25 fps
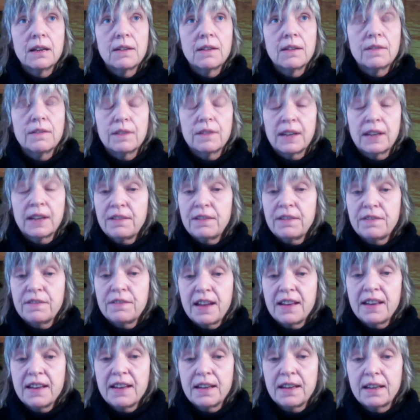
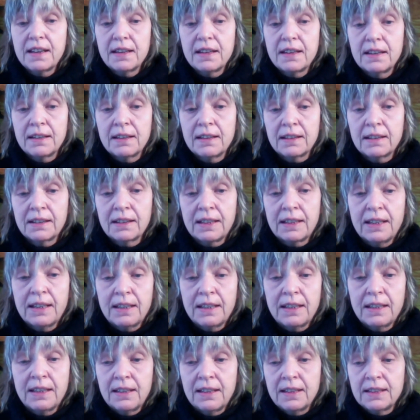refinding, a
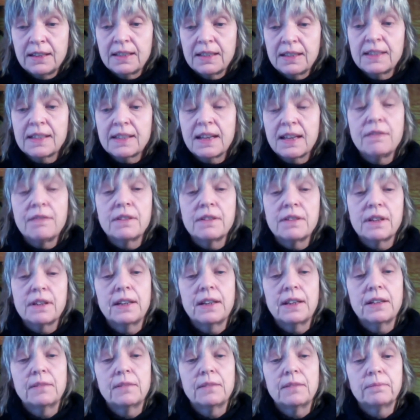
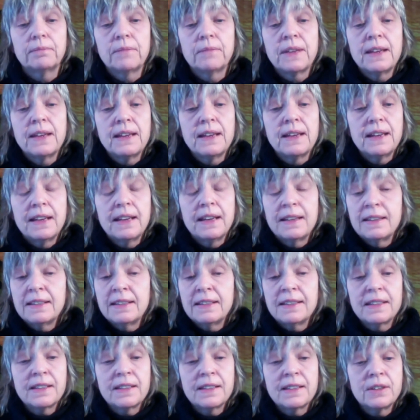rediscovering. And
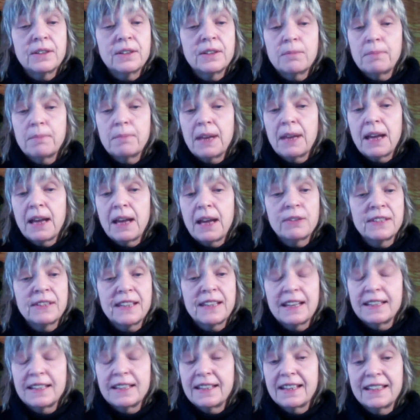this is not by
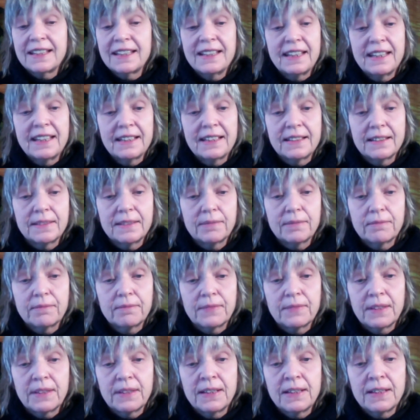outside techniques.
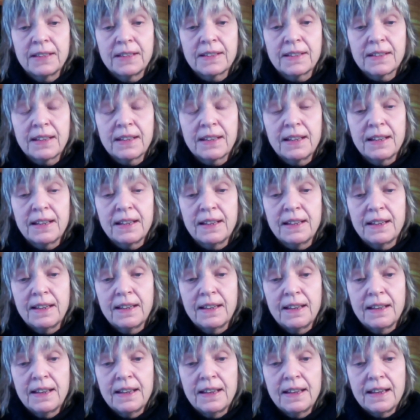It is really
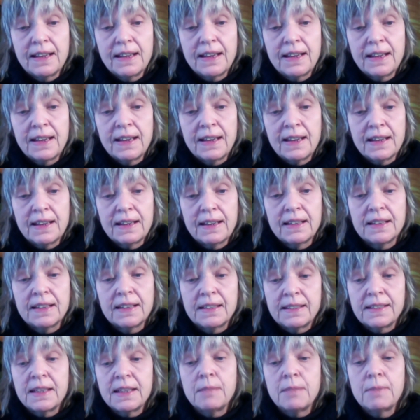a
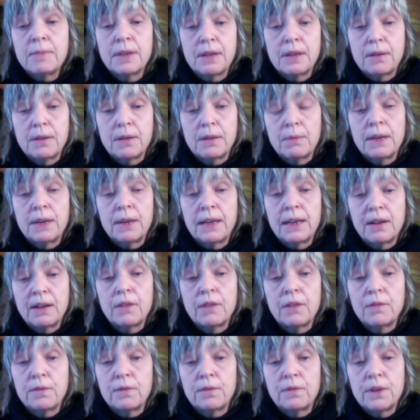deeper way
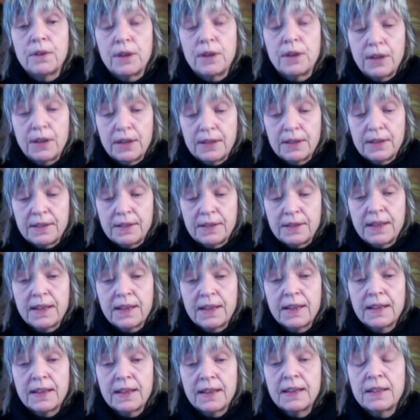of
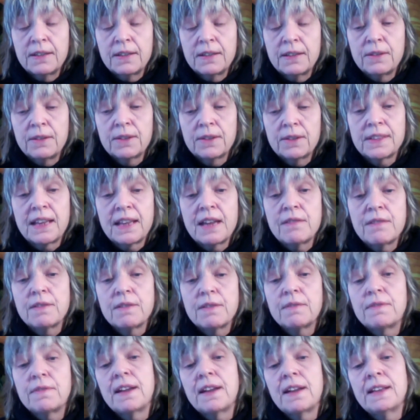digging in yourself
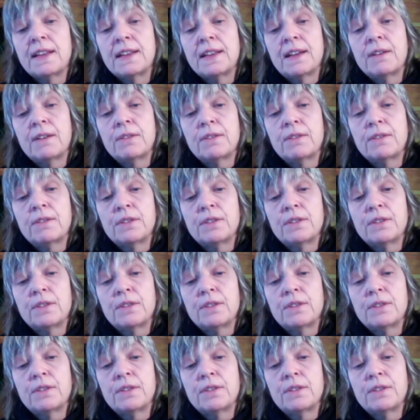and find out